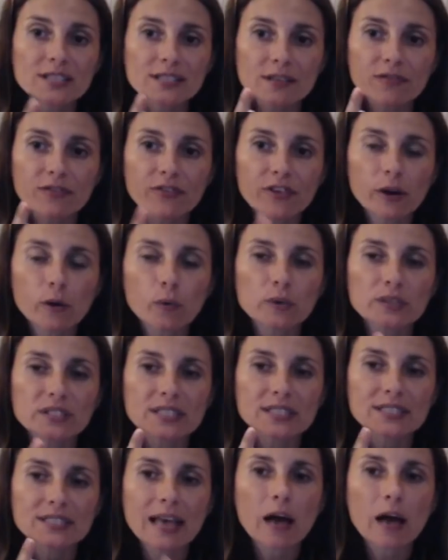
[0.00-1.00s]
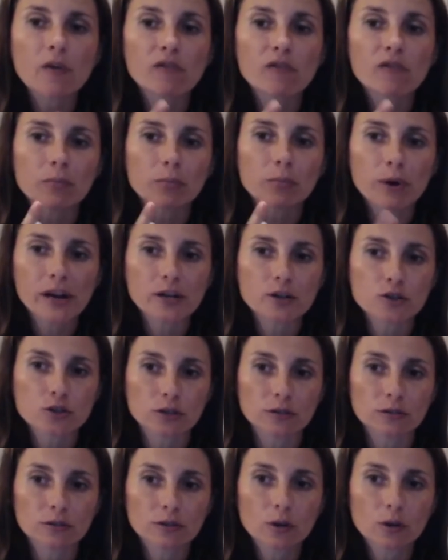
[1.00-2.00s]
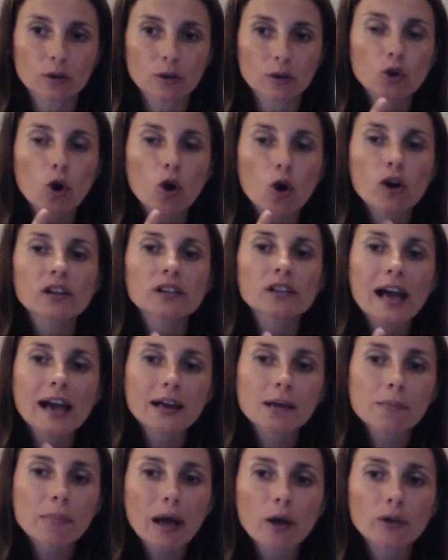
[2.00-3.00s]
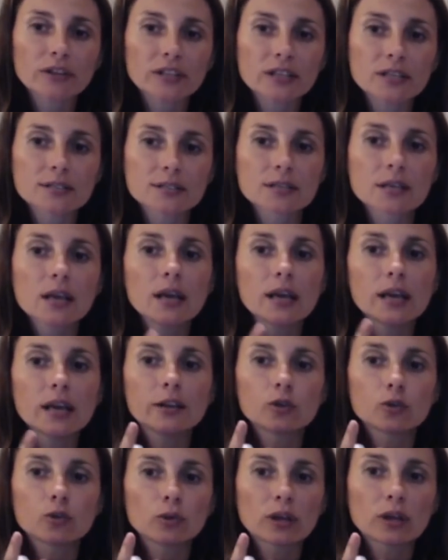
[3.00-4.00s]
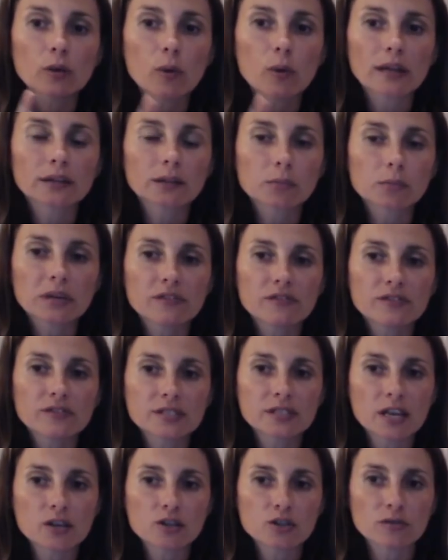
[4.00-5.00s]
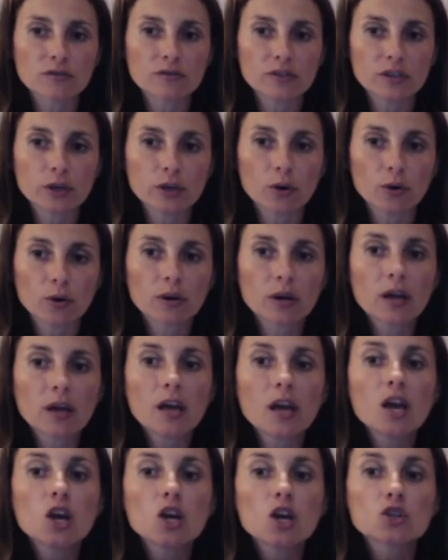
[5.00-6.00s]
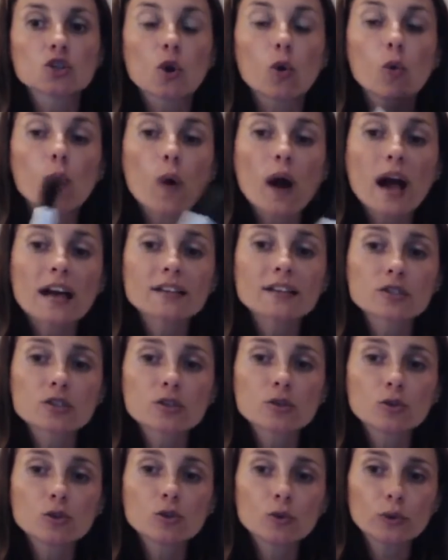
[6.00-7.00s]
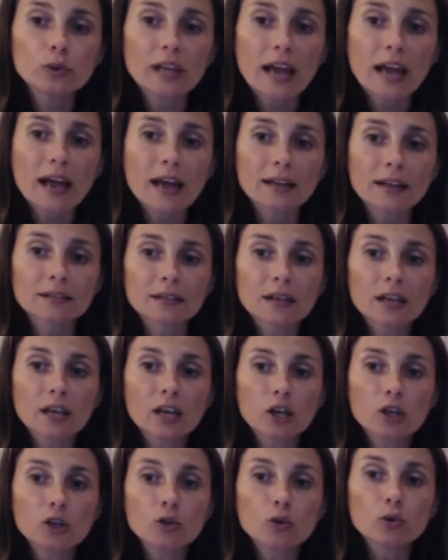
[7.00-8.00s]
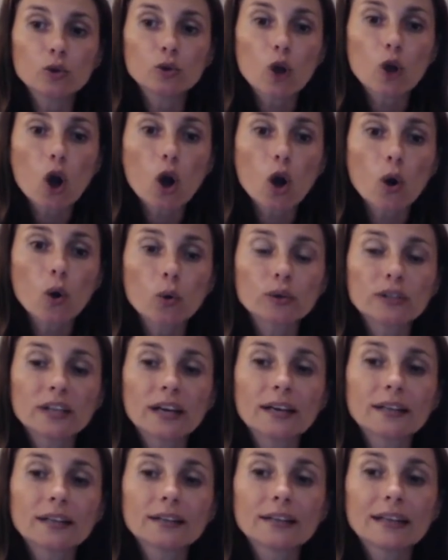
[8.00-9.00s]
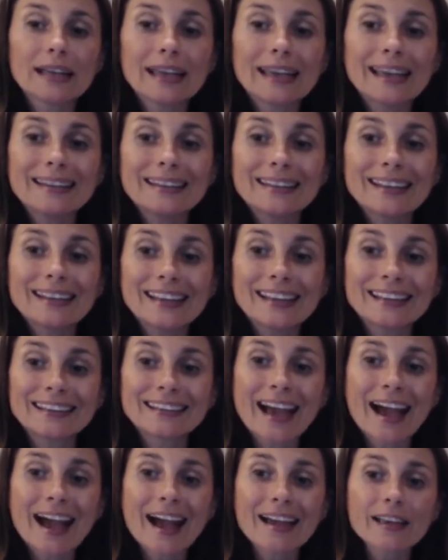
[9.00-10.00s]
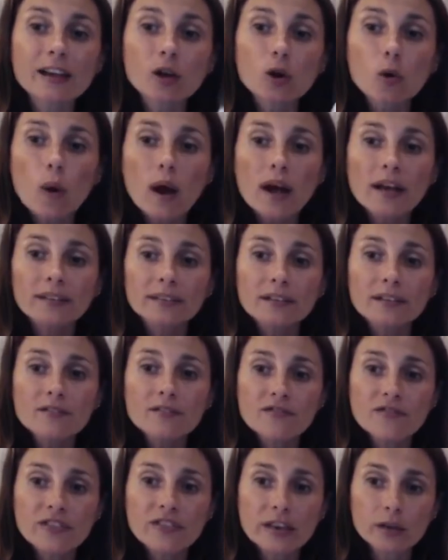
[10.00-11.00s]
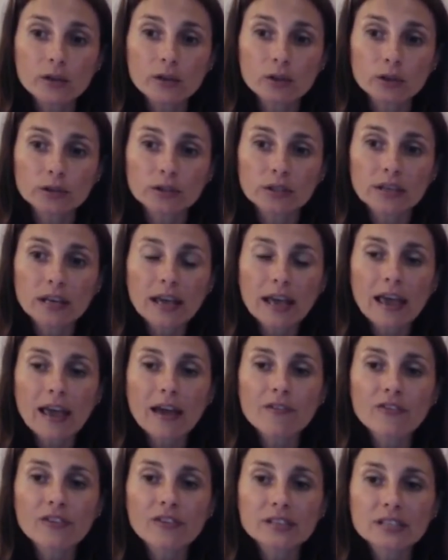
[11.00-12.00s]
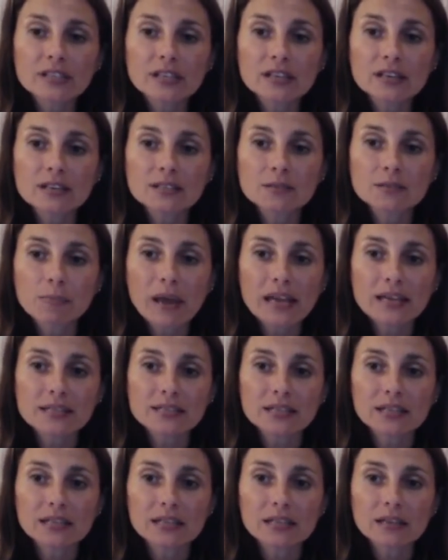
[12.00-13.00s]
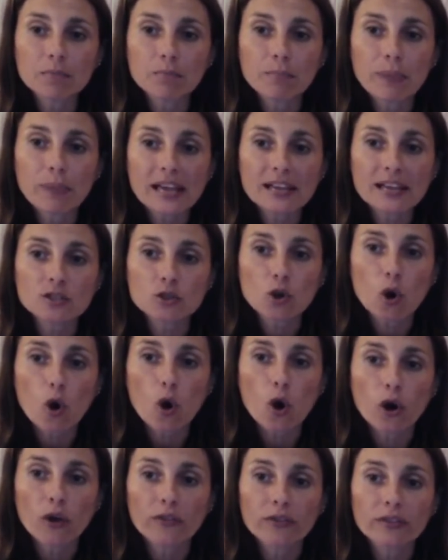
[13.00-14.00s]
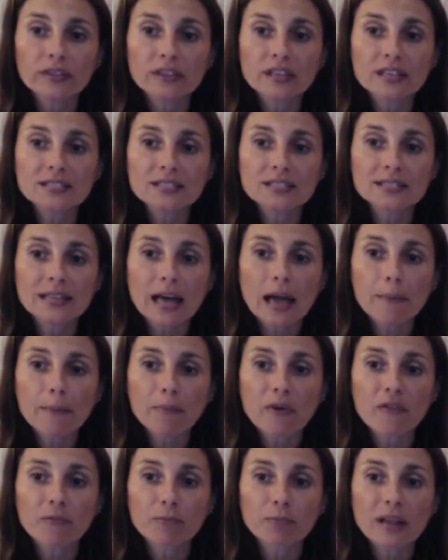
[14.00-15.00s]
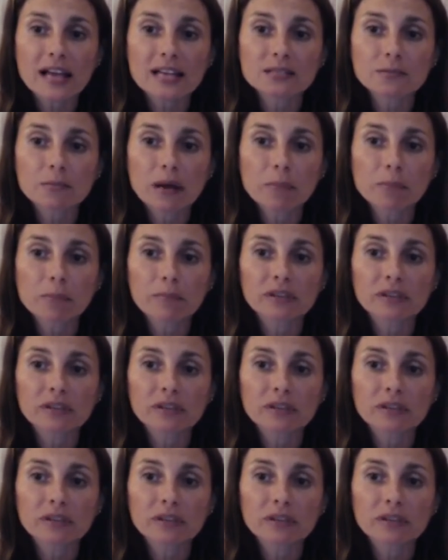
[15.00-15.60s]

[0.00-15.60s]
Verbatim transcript: is a frequency sound vibration. We talk a lot about this into the quantum manifestation video. So once you do that, you know that in the entire quantum field, everything is basically based on this type of plasma